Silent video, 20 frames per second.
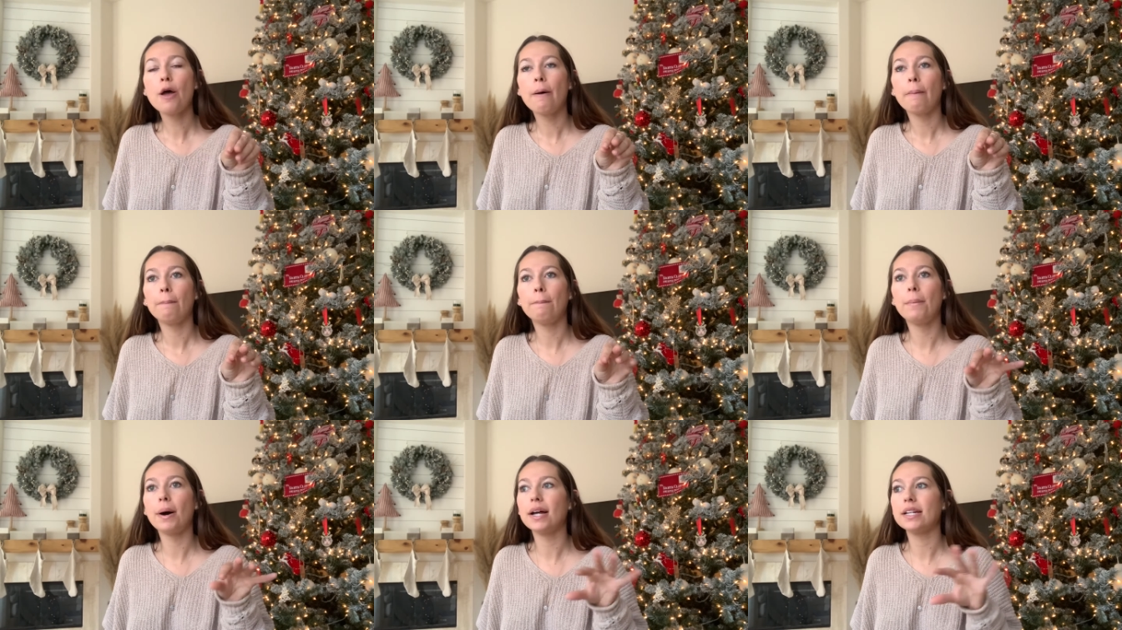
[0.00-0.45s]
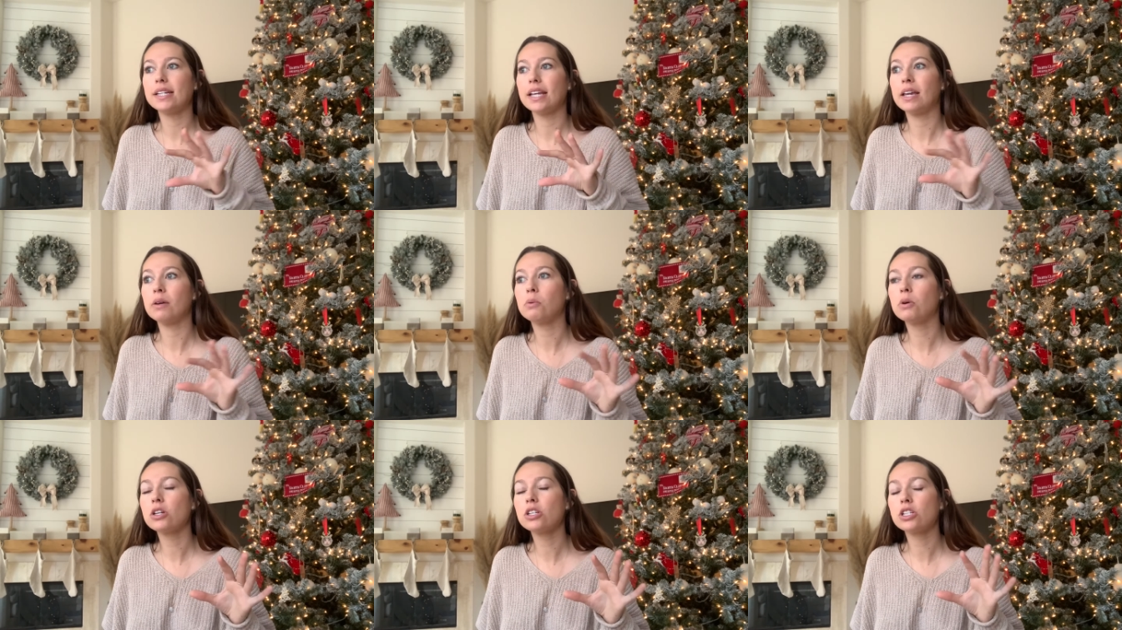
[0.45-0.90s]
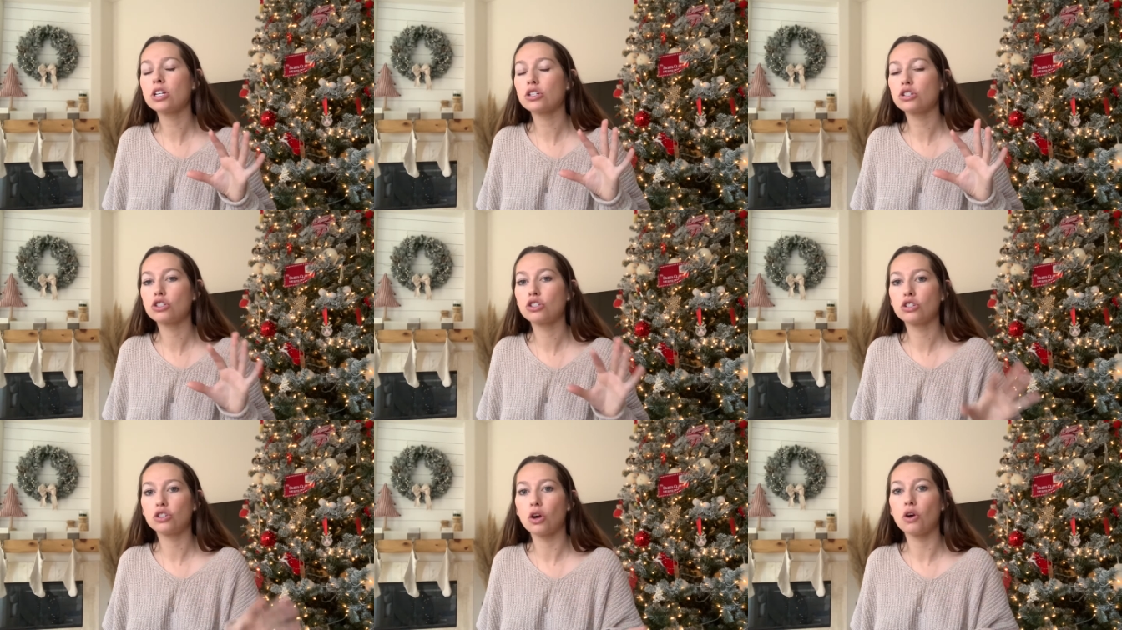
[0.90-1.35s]
but it was
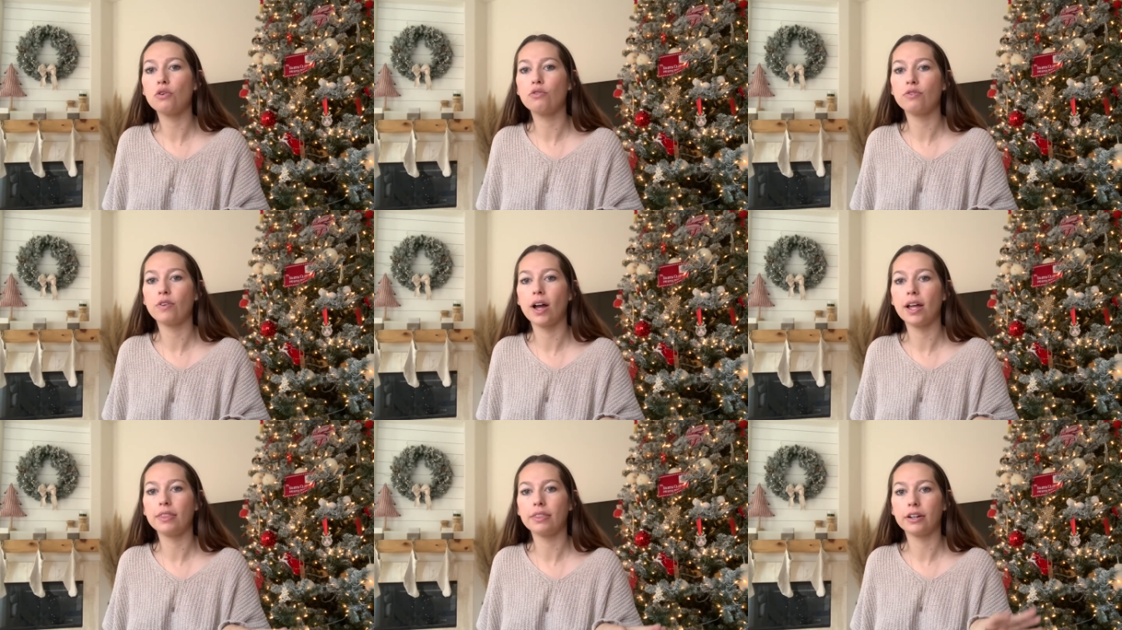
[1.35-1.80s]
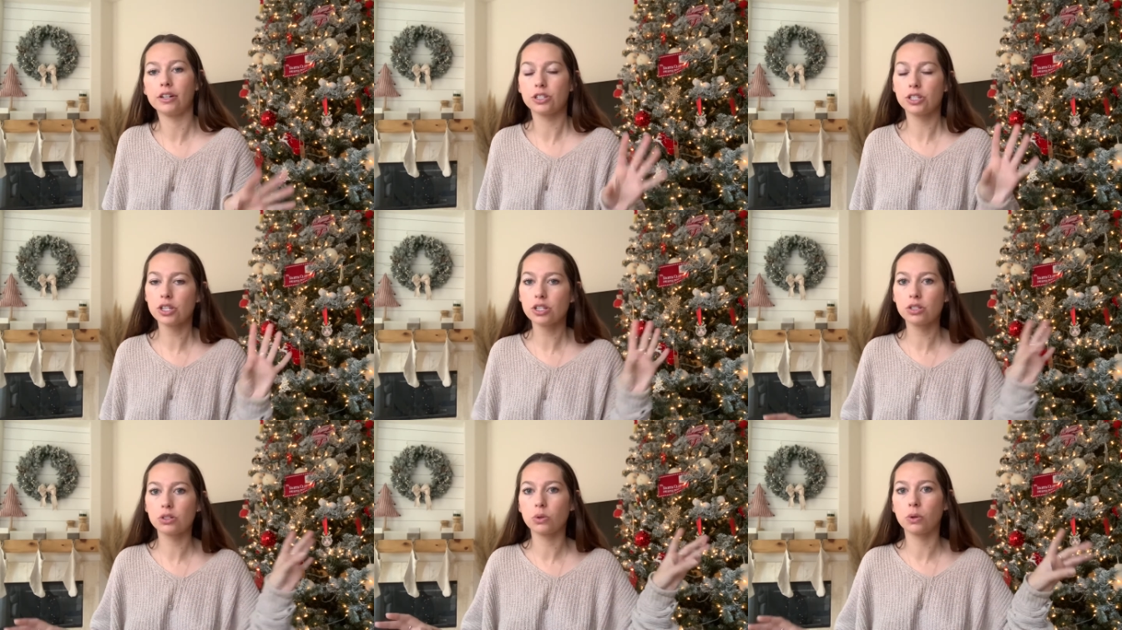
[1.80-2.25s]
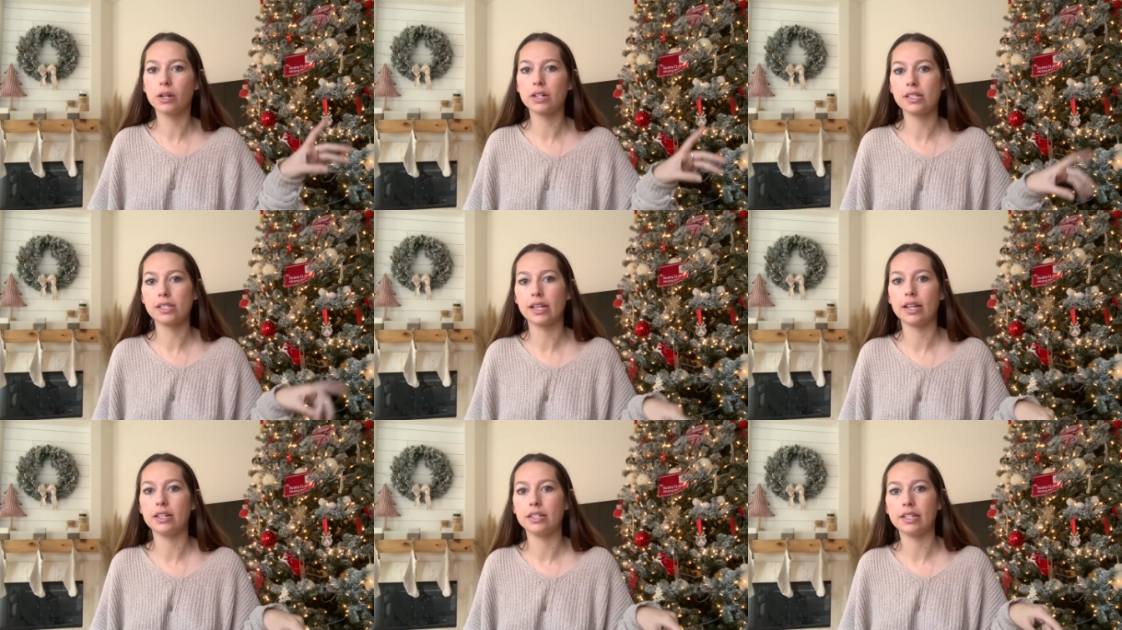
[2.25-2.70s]
so fun. There's this store in
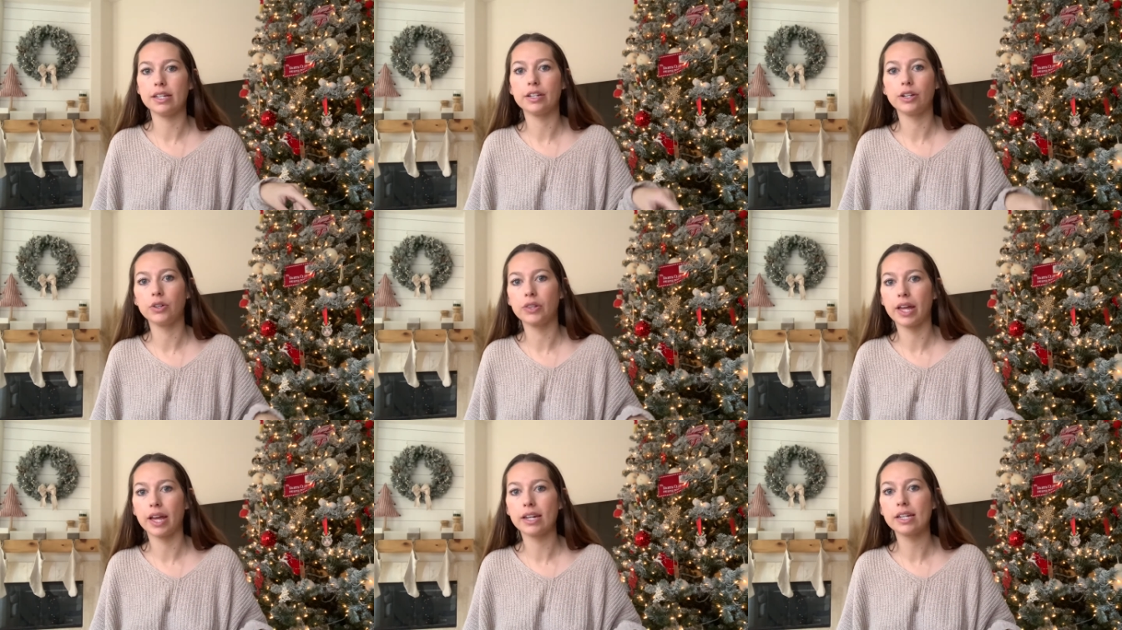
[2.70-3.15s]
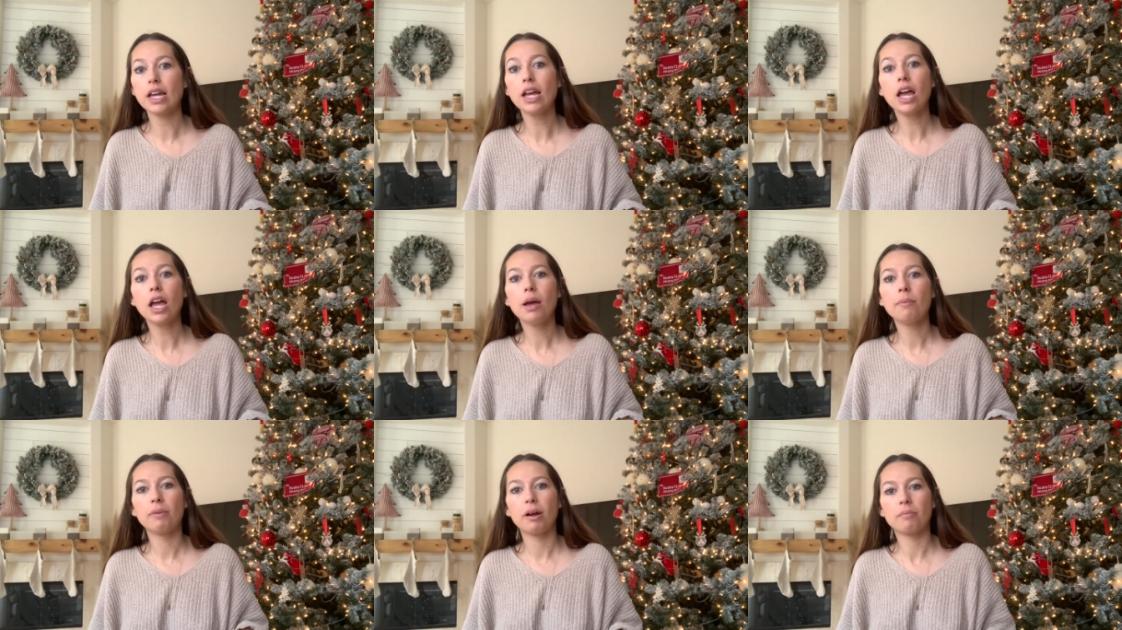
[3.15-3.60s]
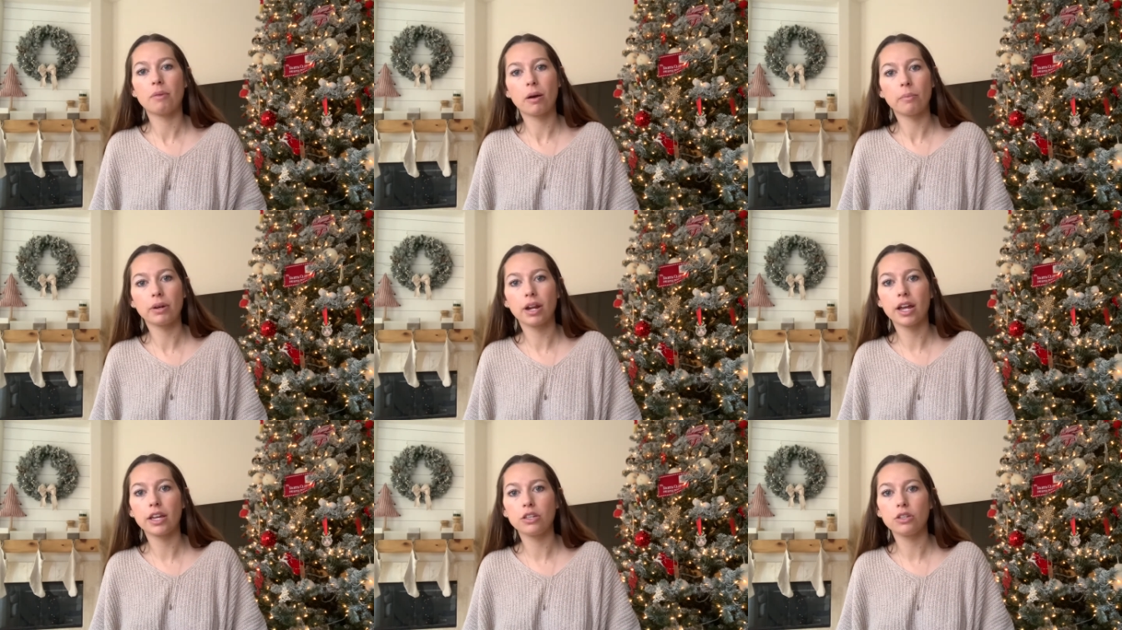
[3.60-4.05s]
San Diego that my mom
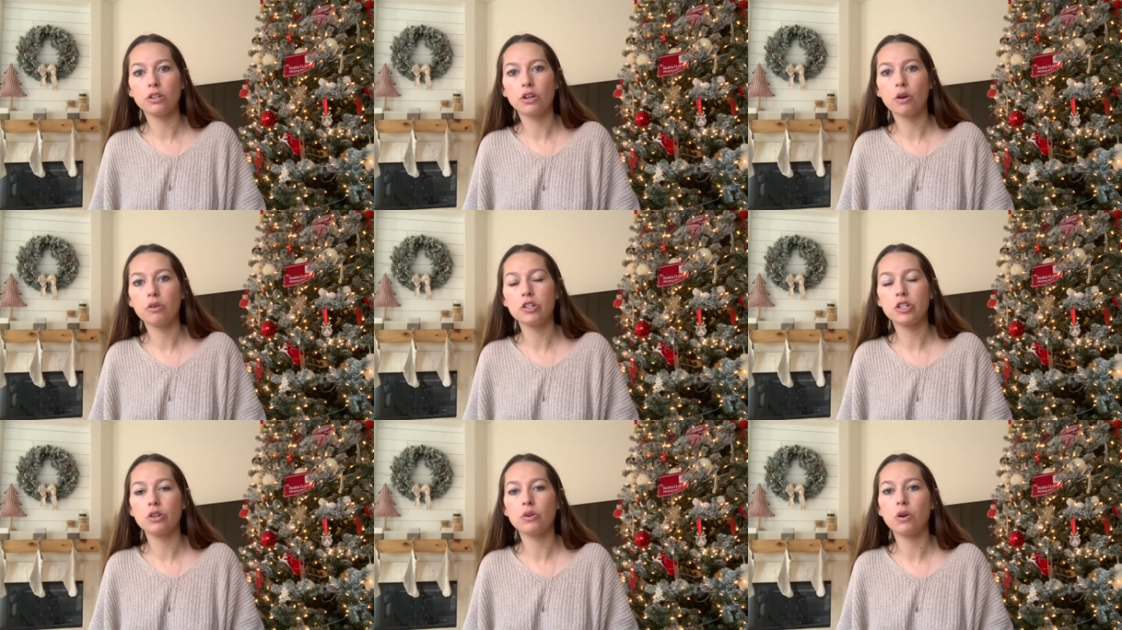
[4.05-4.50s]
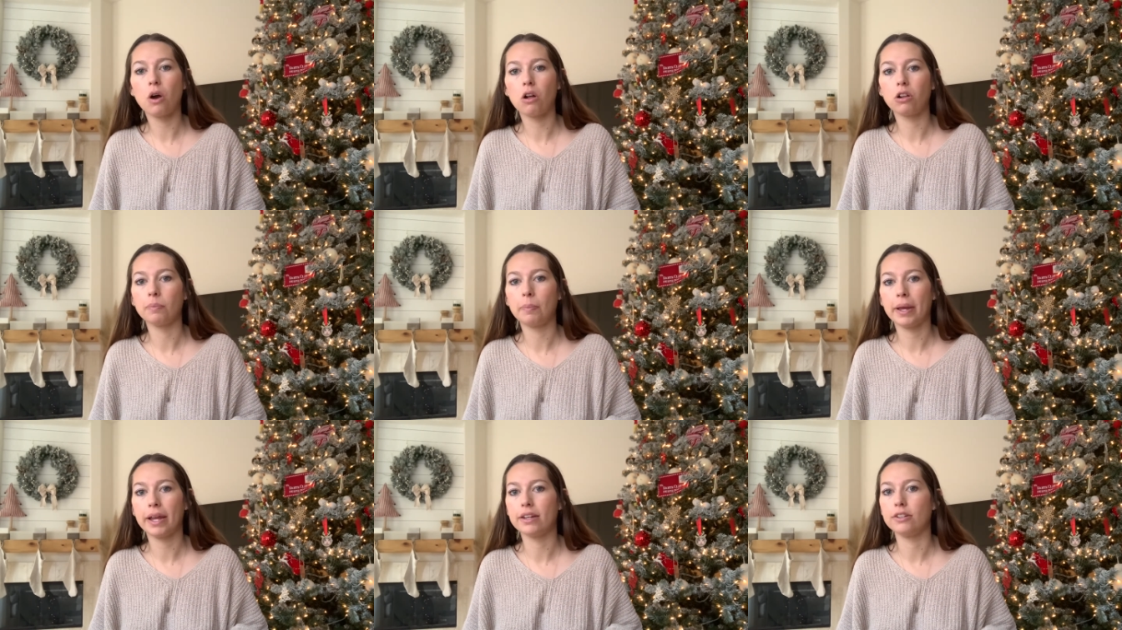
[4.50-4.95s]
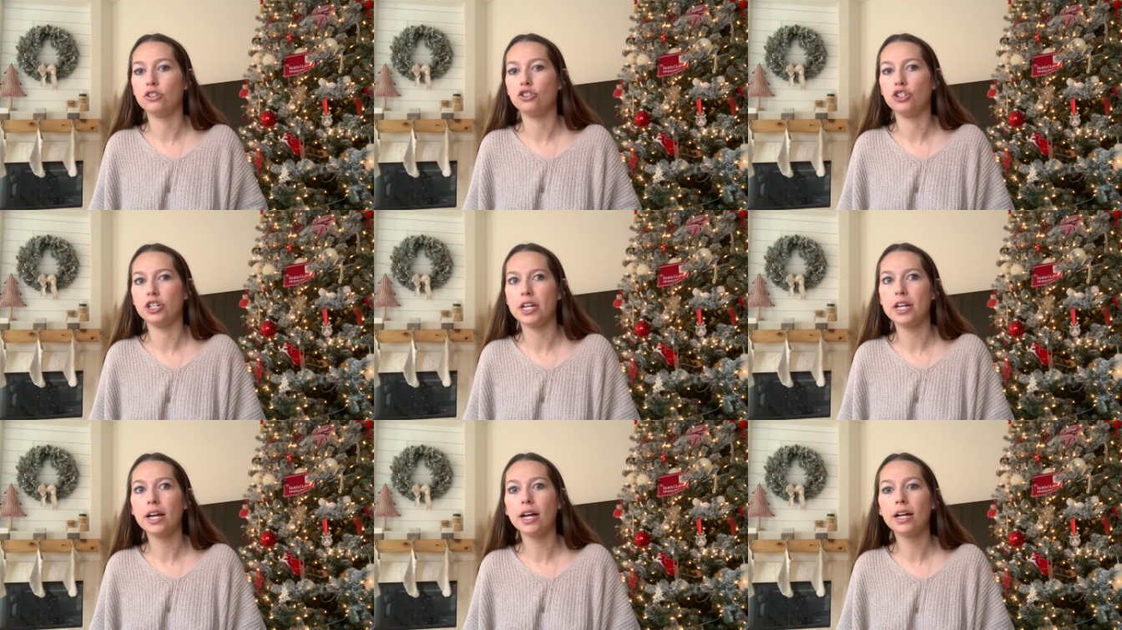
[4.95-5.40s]
and I go to called
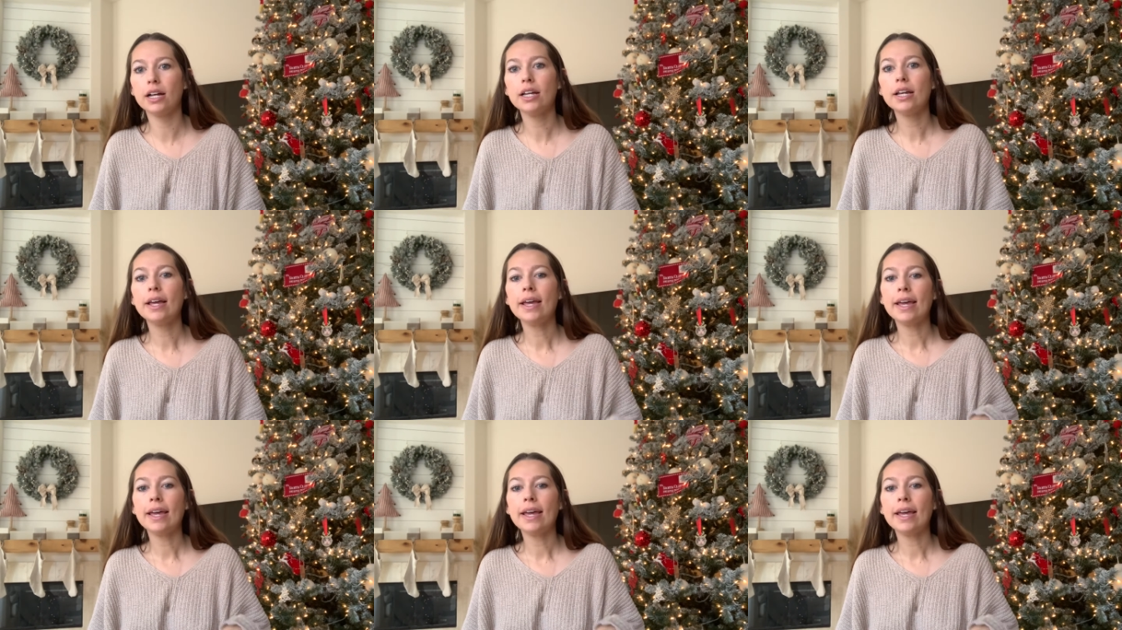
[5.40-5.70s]
Pangea